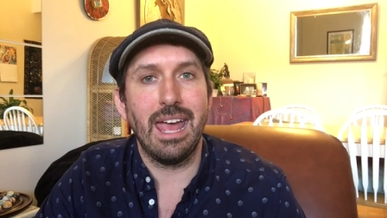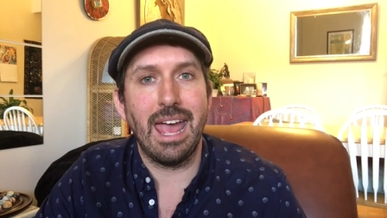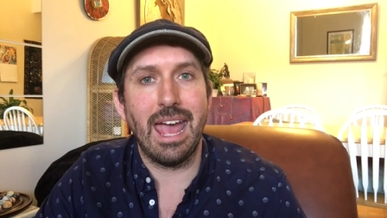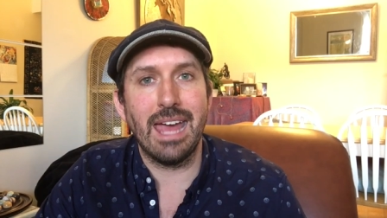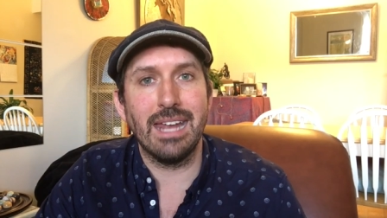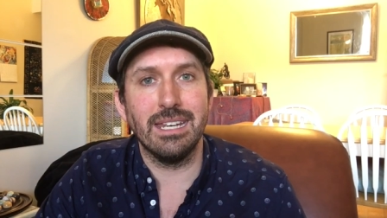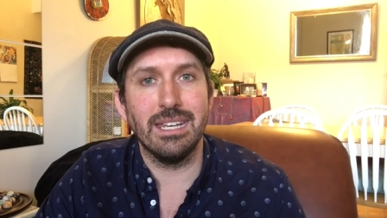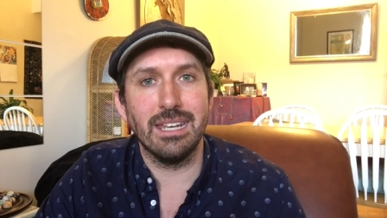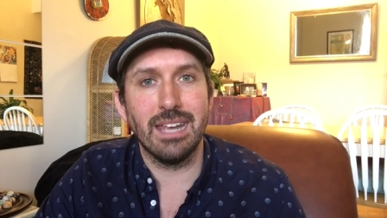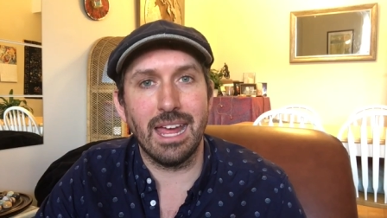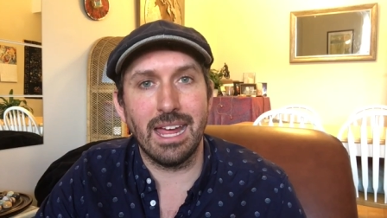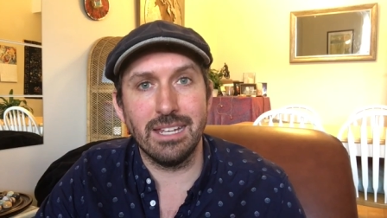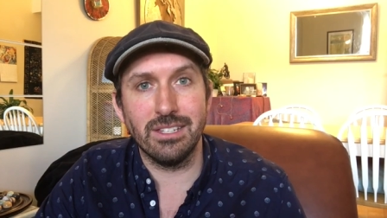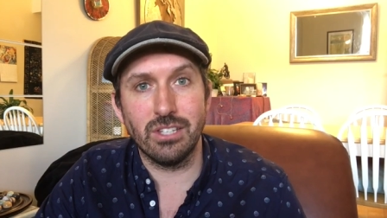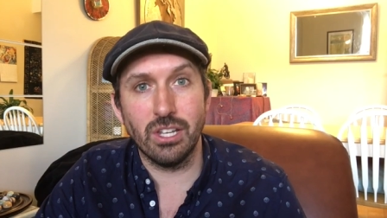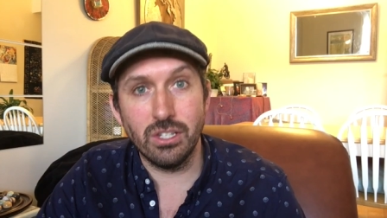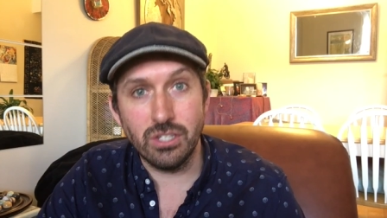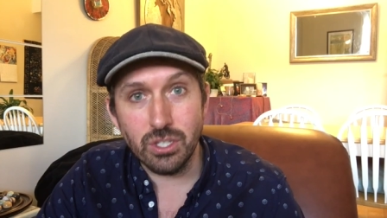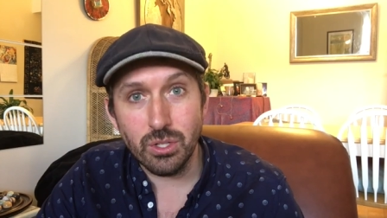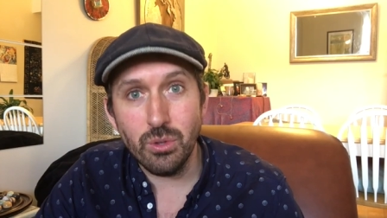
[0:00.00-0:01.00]
And
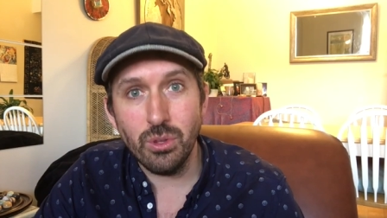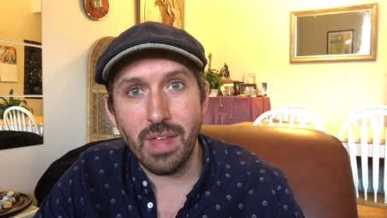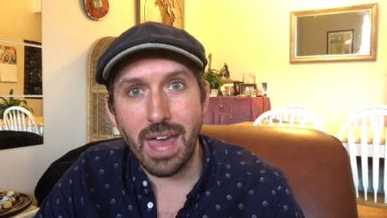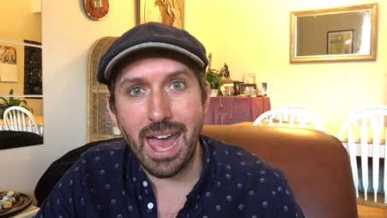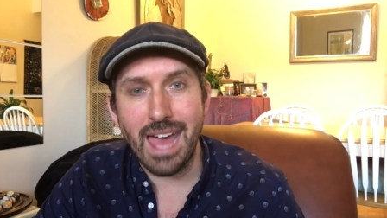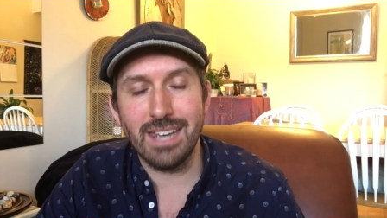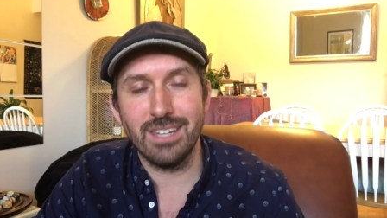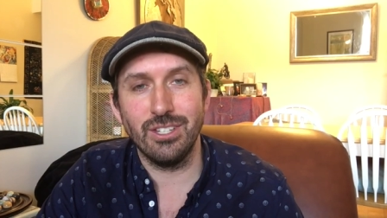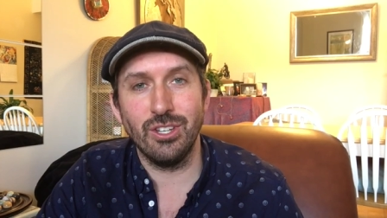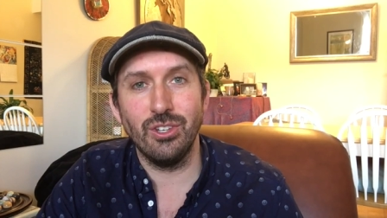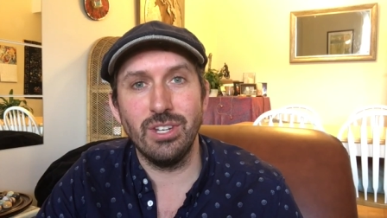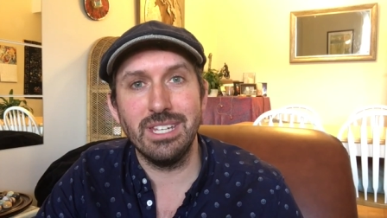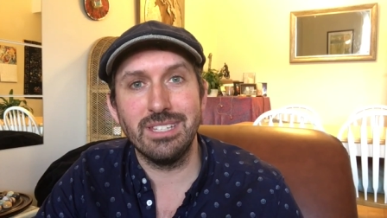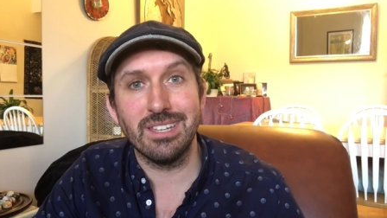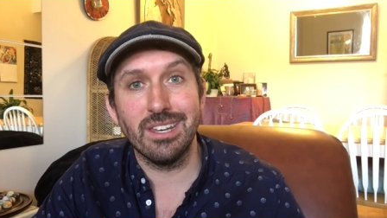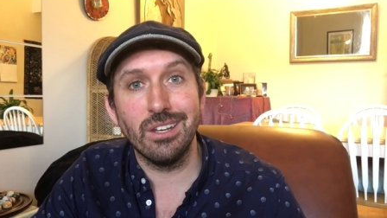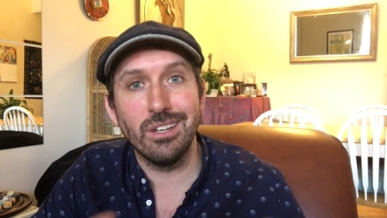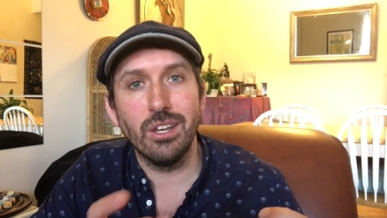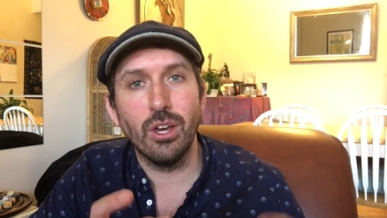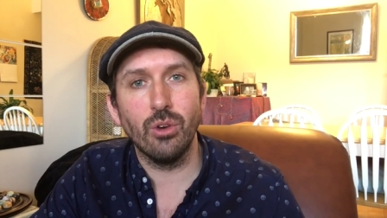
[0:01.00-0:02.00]
to do that, you need
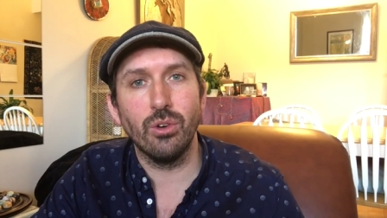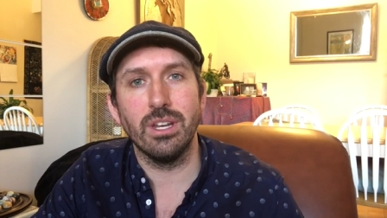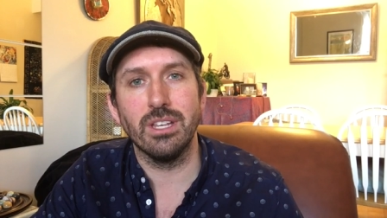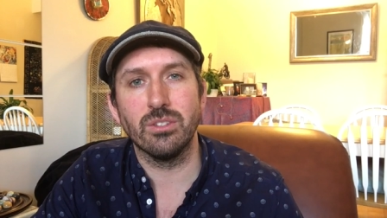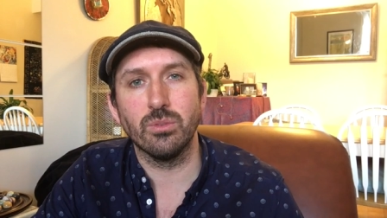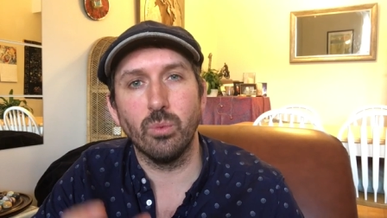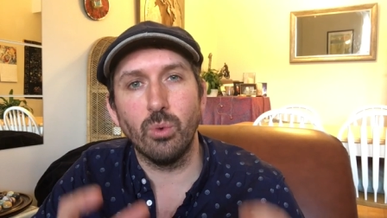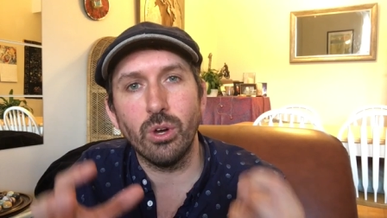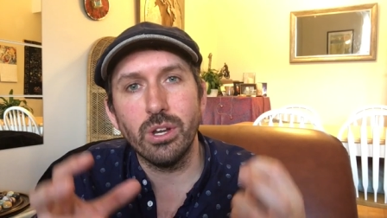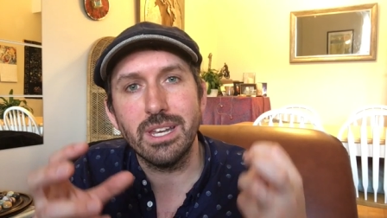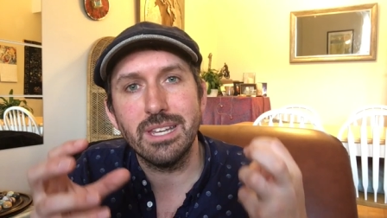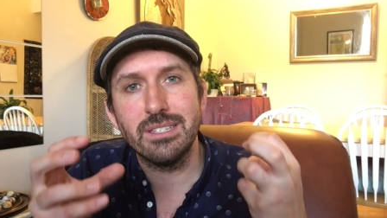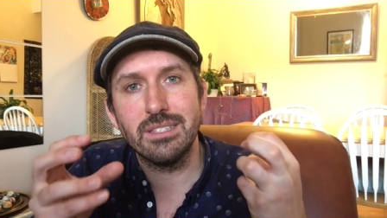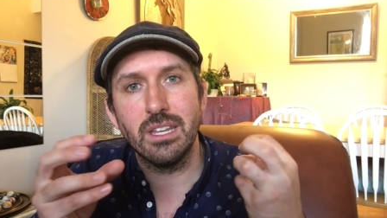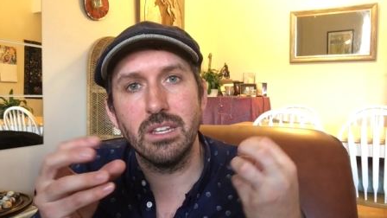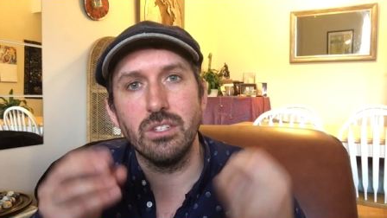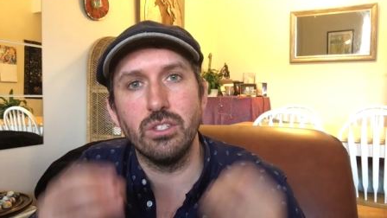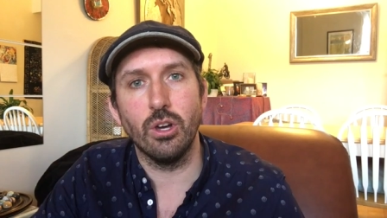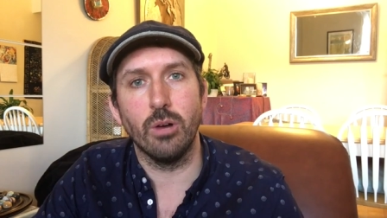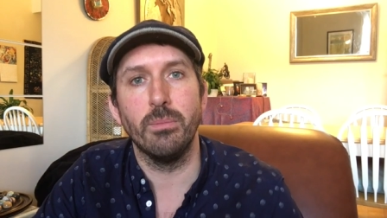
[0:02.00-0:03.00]
to notice what is
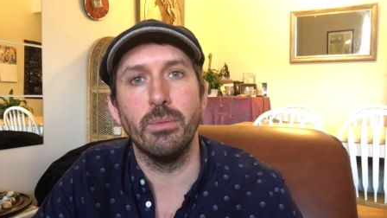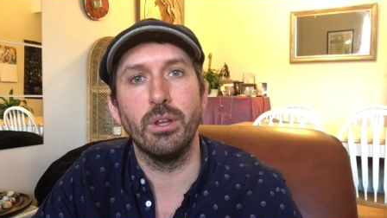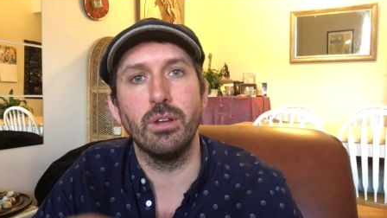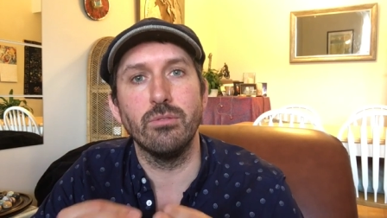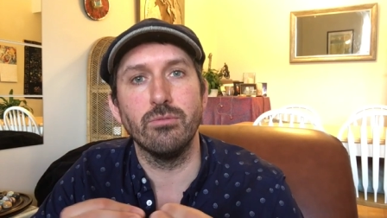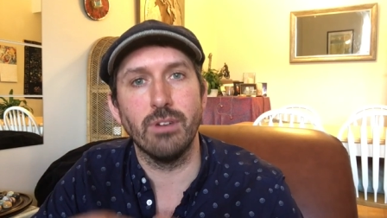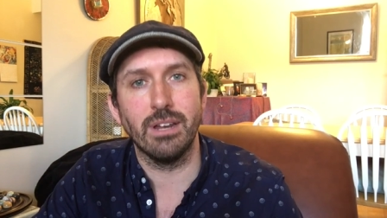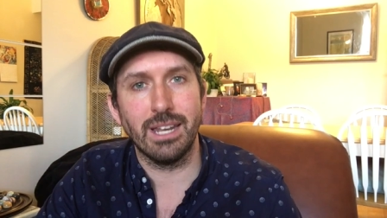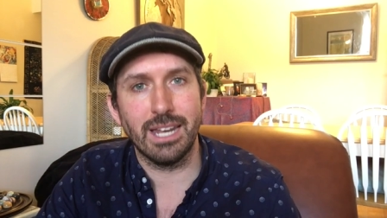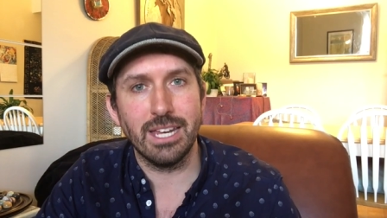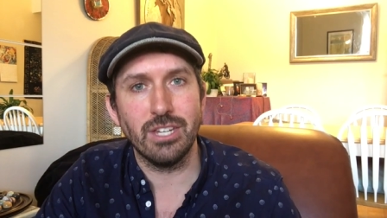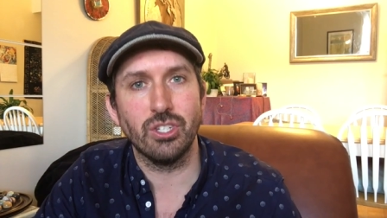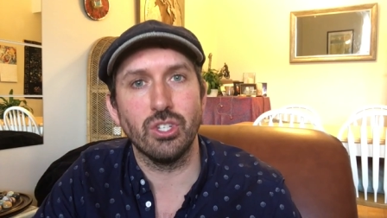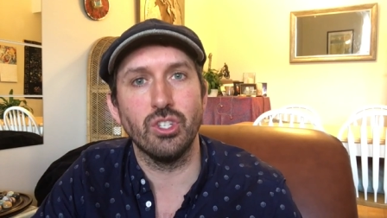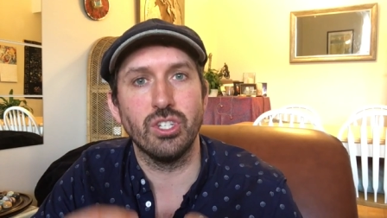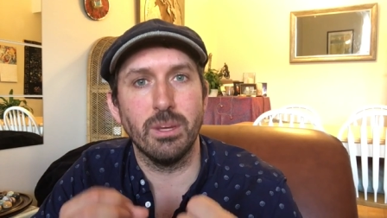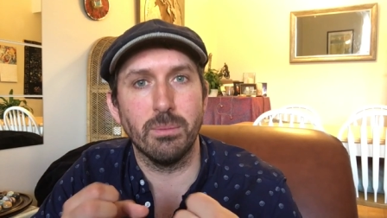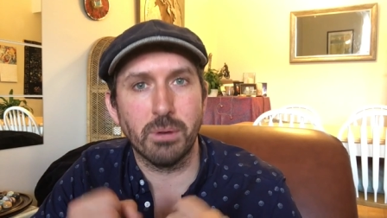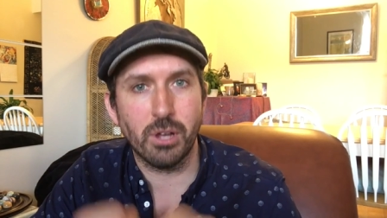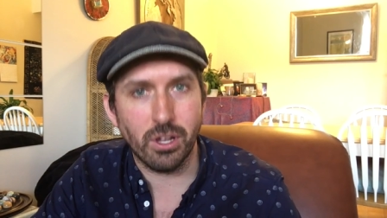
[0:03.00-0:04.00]
the dominant
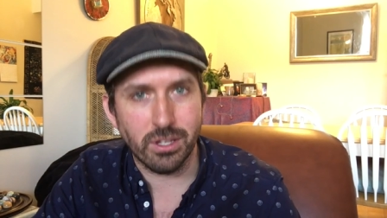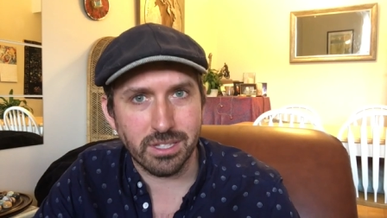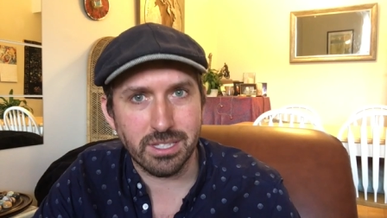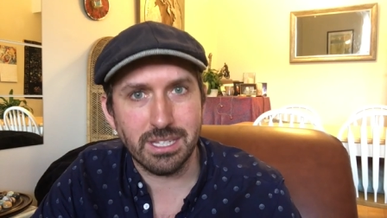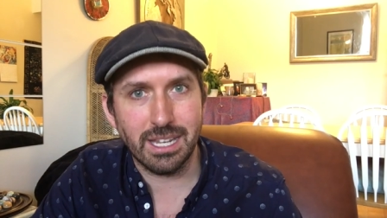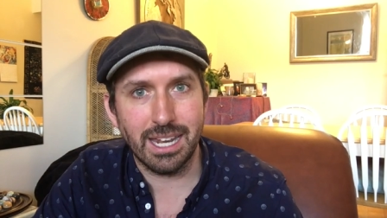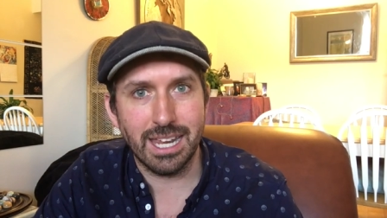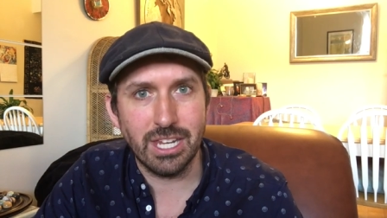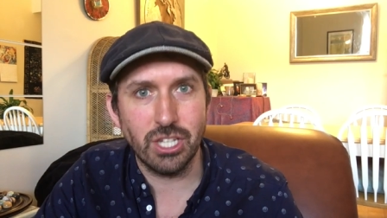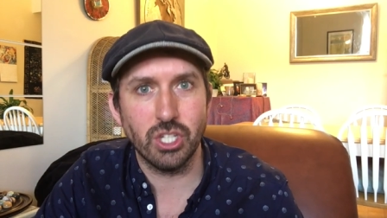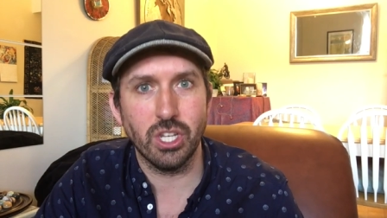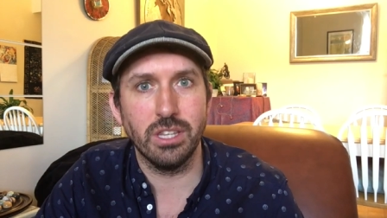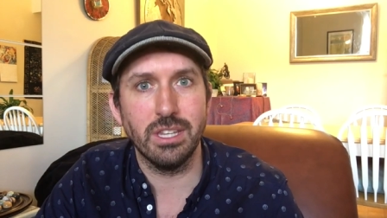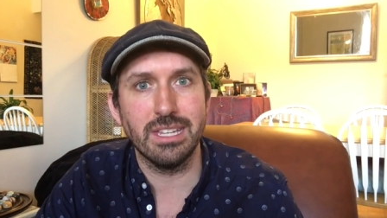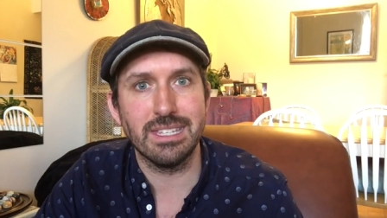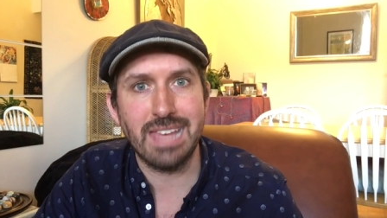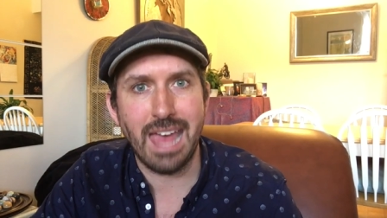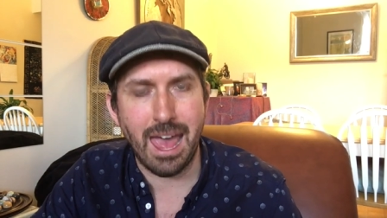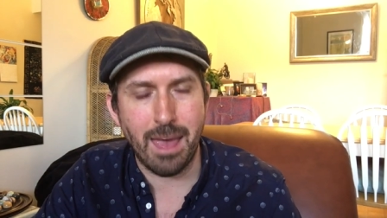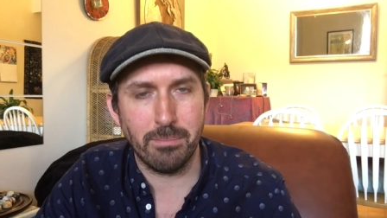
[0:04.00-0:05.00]
relationship constellation
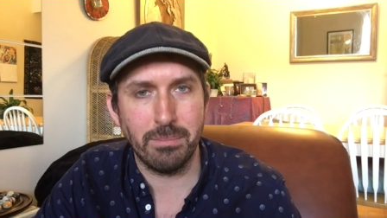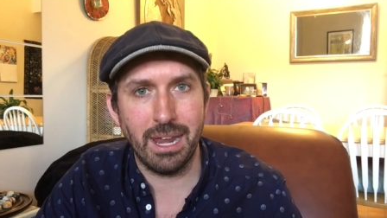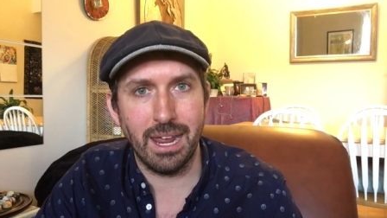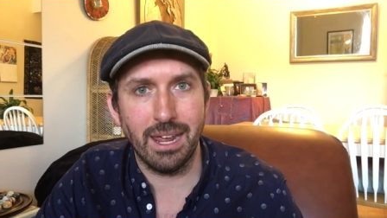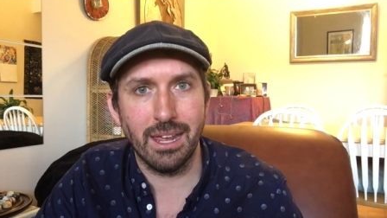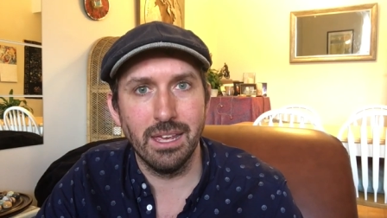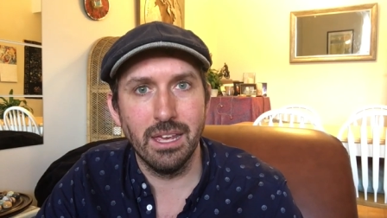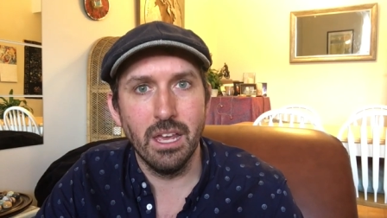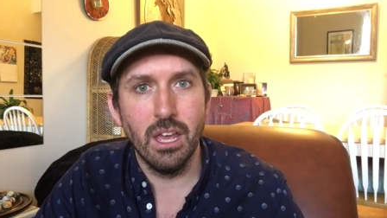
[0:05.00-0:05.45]
that's happening.